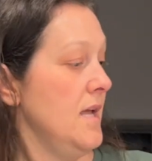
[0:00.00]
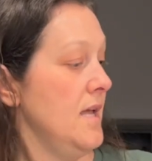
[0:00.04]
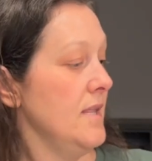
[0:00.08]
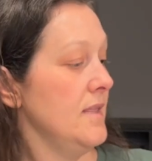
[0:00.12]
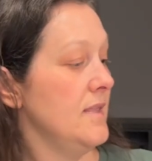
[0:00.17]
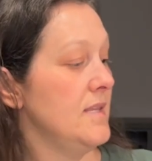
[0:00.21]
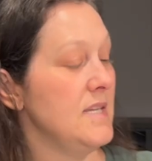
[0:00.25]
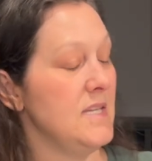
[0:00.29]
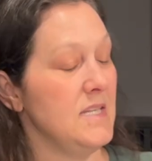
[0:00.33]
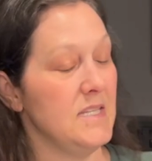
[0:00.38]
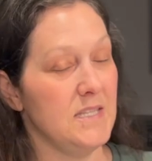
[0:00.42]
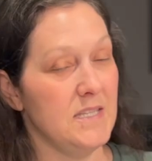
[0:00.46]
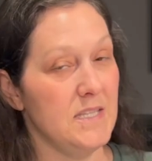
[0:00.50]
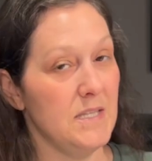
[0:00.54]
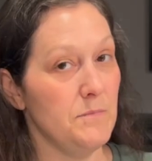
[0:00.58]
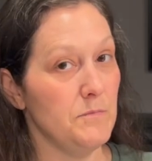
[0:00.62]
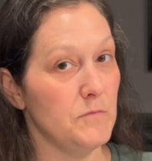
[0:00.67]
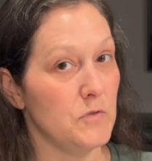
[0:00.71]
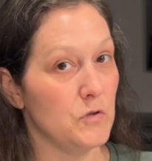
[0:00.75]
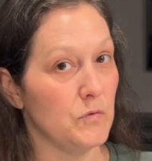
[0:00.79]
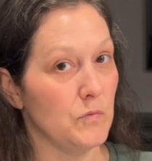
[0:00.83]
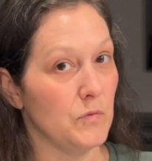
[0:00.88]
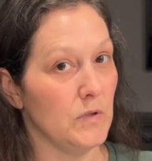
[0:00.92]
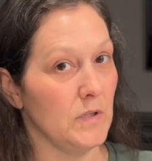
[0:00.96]
These
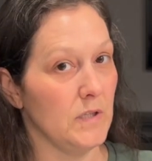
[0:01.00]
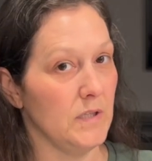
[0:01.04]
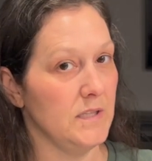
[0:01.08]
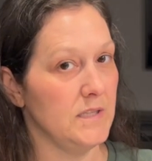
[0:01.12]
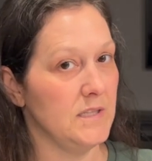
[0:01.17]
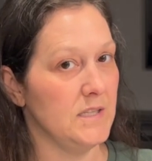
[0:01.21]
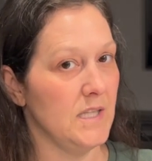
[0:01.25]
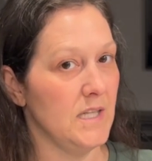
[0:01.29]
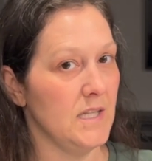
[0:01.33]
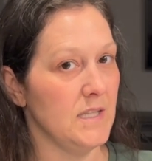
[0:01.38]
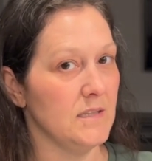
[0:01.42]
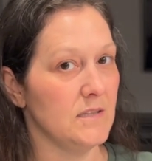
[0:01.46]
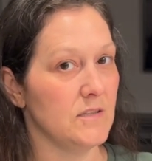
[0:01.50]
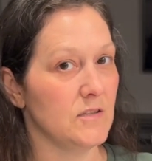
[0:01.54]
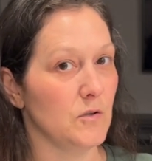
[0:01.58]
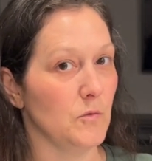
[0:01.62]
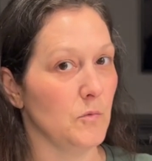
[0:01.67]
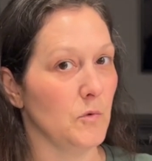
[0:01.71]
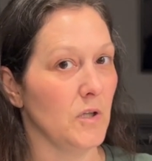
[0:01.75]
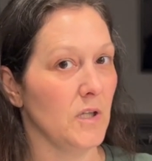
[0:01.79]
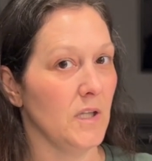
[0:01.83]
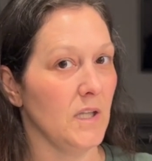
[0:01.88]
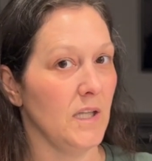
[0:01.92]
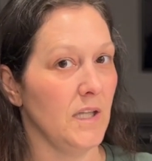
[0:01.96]
seem really dense, so
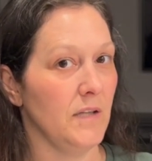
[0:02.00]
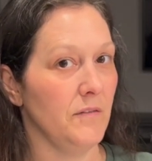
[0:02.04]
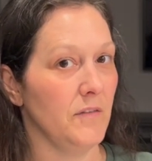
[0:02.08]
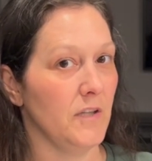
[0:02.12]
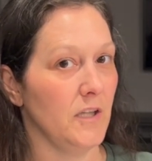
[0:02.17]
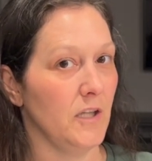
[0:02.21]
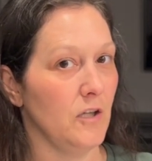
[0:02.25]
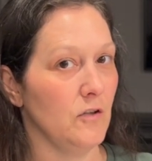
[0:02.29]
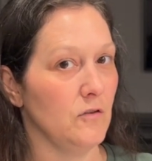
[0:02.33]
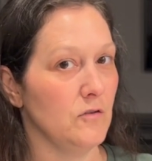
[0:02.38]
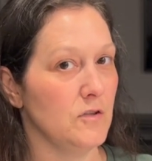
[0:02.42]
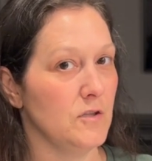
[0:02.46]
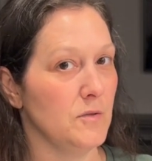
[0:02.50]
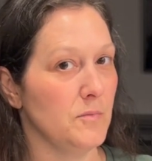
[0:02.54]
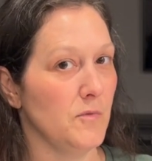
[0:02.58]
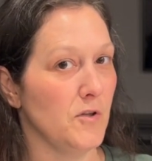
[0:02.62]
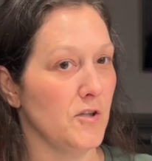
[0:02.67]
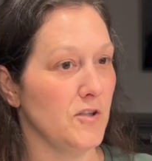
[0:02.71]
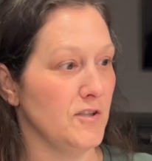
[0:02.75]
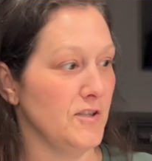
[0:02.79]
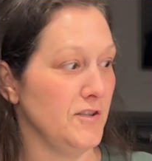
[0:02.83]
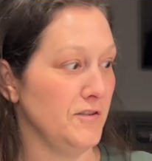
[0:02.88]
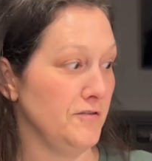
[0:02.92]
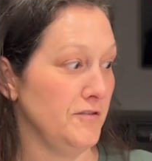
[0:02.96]
we're gonna give it a go
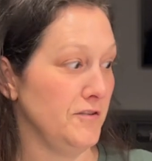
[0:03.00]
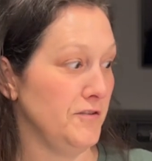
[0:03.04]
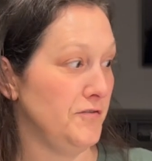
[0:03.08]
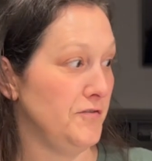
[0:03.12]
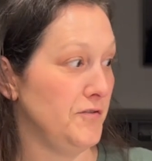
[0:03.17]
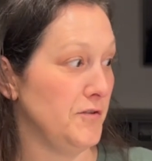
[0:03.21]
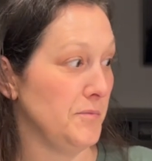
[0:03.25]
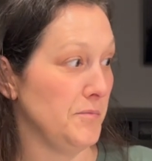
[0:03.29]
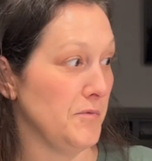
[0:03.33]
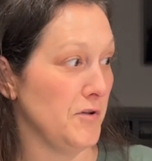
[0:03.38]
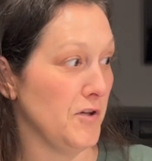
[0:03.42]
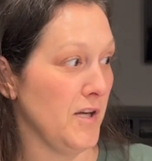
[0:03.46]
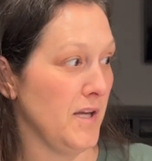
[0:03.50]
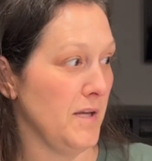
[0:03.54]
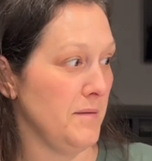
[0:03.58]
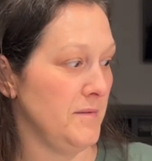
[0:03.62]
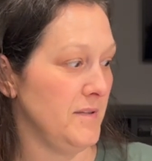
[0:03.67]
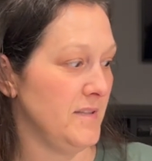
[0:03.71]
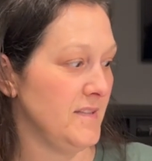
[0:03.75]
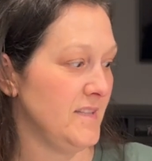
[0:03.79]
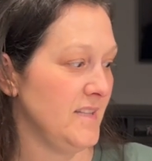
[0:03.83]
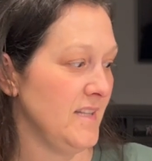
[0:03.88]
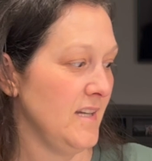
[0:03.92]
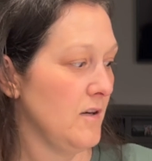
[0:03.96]
tomorrow during the football game
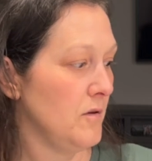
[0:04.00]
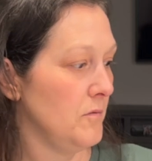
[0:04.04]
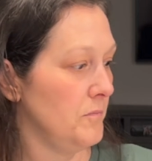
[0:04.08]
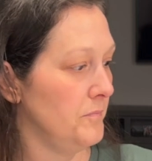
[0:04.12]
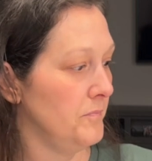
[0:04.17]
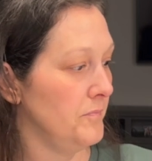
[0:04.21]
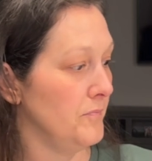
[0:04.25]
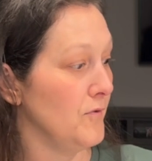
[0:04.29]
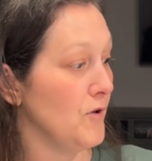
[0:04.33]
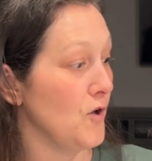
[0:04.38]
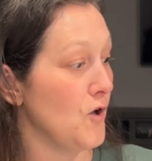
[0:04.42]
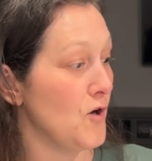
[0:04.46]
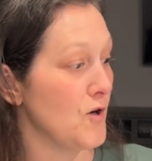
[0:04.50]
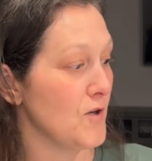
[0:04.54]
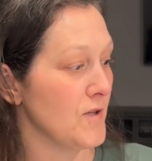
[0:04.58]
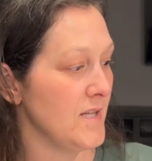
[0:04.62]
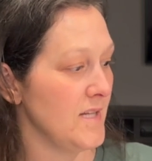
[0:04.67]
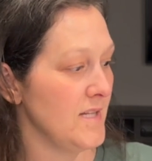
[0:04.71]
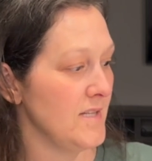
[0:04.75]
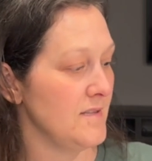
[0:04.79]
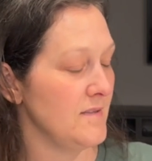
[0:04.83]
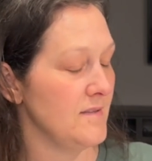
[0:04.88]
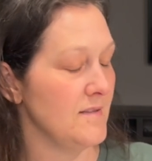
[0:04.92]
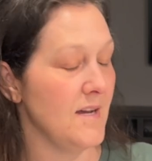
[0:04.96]
and see how long
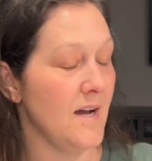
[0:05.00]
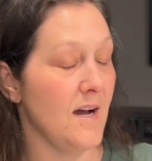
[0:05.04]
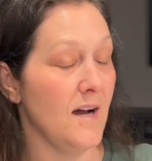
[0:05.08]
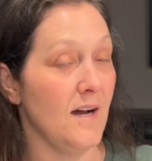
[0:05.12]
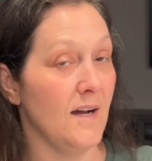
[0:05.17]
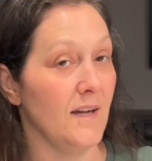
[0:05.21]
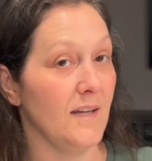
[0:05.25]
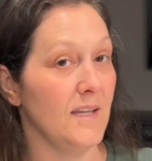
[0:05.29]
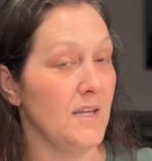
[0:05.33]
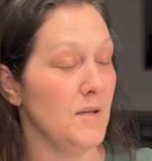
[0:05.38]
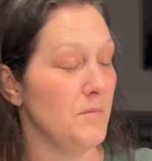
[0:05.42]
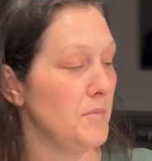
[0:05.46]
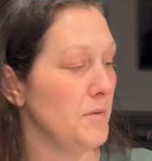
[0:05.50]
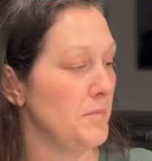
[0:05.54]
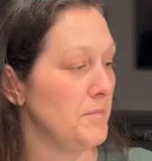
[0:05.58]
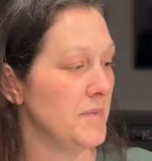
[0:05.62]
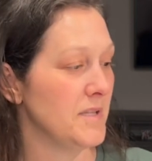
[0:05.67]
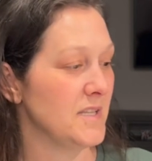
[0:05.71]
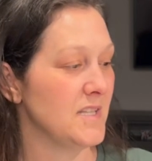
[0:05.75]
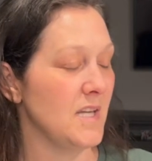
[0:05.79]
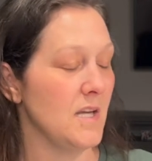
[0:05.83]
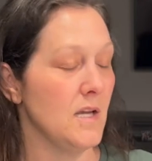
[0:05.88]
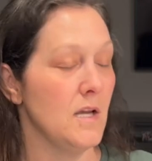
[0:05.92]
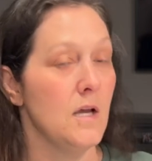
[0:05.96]
they uh, keep him
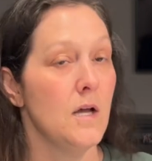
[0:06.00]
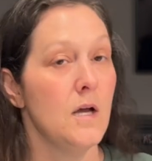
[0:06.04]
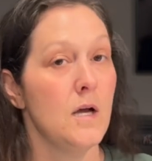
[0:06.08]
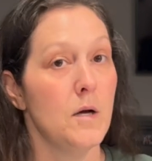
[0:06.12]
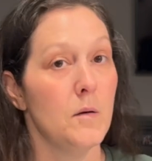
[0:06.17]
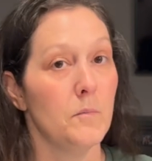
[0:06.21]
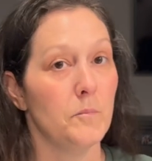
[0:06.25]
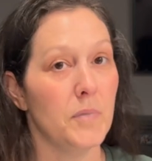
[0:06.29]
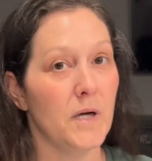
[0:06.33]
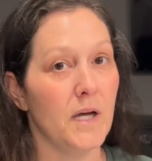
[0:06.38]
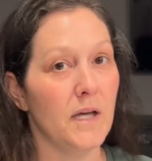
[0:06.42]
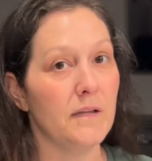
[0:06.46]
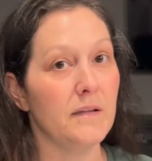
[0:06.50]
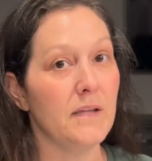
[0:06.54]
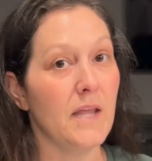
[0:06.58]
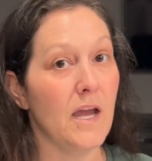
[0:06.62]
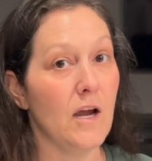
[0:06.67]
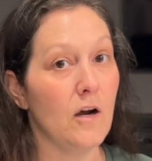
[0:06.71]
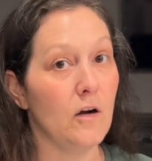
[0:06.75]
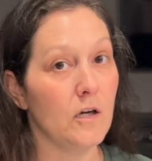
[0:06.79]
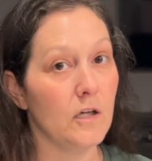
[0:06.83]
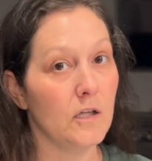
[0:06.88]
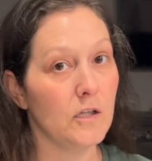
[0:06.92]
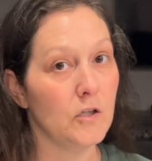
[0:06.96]
busy. But they
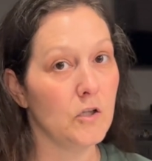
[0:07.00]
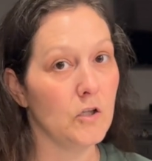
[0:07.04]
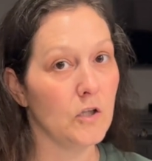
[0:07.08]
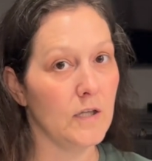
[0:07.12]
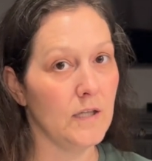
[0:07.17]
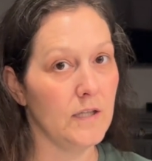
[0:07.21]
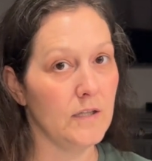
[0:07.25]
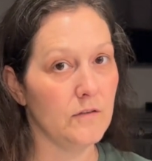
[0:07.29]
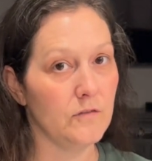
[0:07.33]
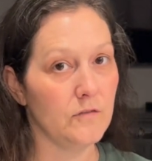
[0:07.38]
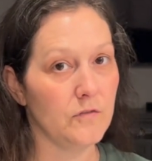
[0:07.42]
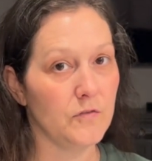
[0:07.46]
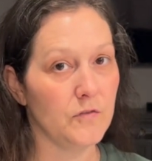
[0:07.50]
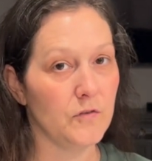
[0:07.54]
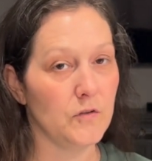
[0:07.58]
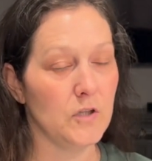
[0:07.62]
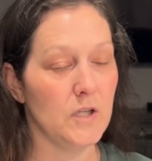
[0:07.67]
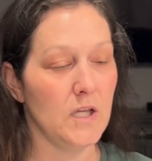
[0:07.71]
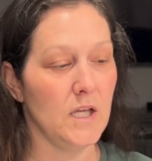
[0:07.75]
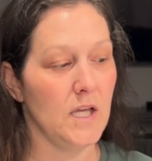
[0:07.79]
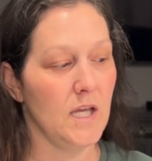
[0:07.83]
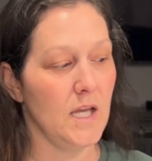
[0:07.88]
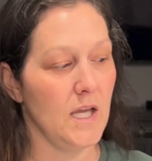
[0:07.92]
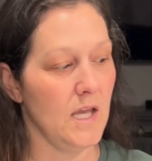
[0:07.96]
are
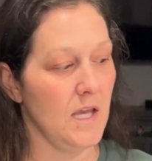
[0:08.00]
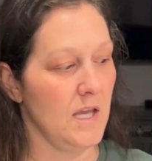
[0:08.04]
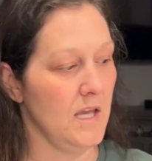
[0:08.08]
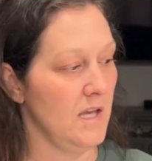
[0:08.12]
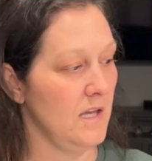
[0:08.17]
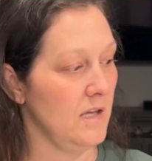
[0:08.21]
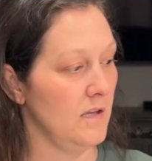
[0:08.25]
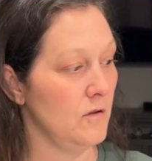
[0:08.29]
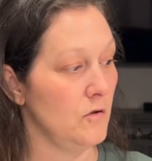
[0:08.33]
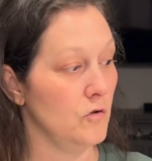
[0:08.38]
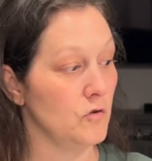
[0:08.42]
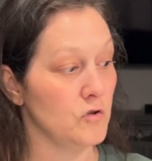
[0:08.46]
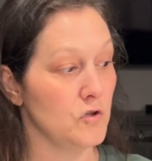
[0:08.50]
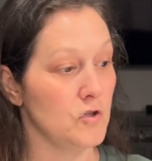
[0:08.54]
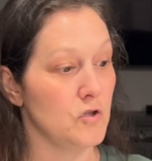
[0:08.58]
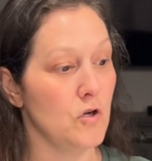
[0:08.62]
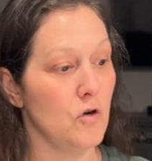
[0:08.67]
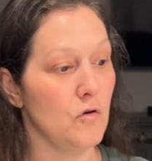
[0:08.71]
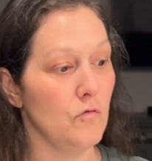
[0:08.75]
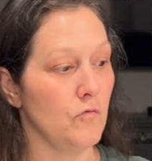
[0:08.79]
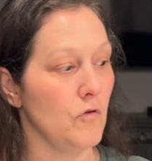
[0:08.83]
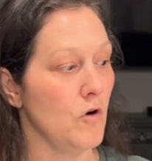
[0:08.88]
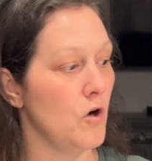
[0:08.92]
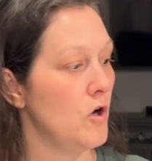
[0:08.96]
grain-free and there's
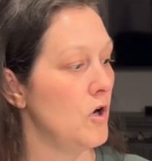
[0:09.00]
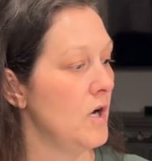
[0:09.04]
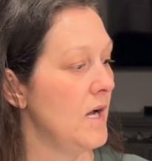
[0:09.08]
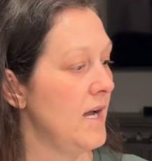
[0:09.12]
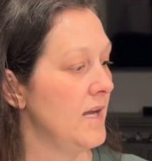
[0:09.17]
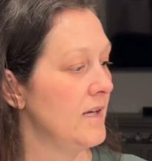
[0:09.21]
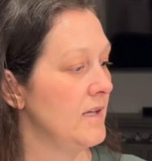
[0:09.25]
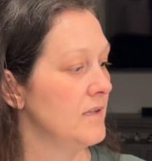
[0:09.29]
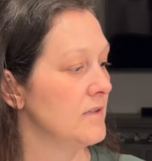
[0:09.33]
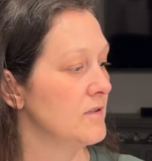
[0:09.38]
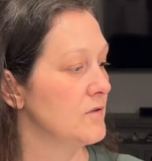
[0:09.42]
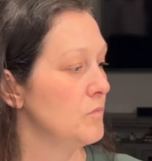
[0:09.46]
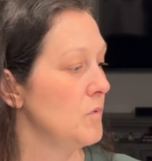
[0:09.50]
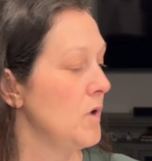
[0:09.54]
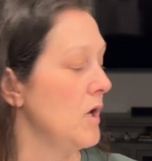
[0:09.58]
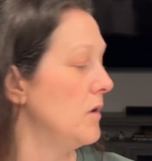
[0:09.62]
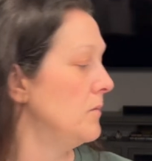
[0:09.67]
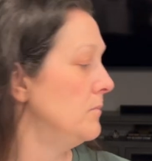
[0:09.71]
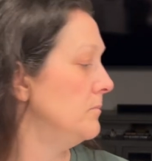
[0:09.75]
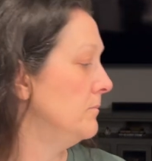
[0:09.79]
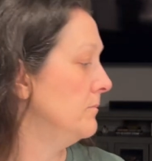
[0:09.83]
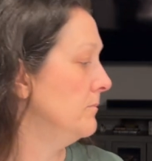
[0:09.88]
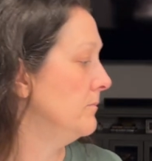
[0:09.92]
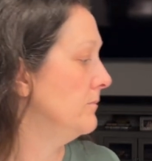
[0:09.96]
no rawhide as
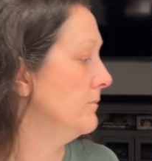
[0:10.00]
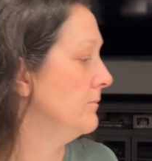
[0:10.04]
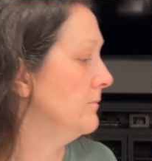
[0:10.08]
well.